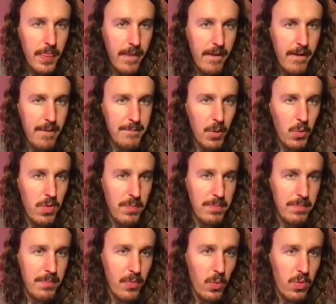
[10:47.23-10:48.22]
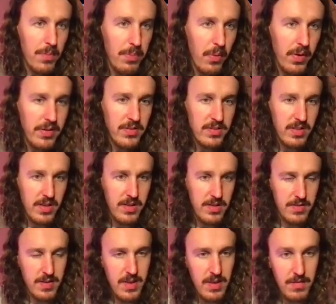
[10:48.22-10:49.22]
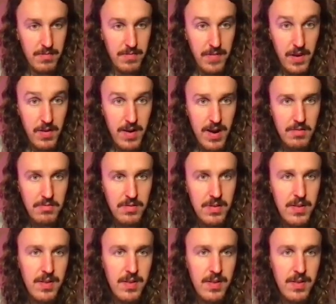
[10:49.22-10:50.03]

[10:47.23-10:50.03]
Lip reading: all the points that it can figure out.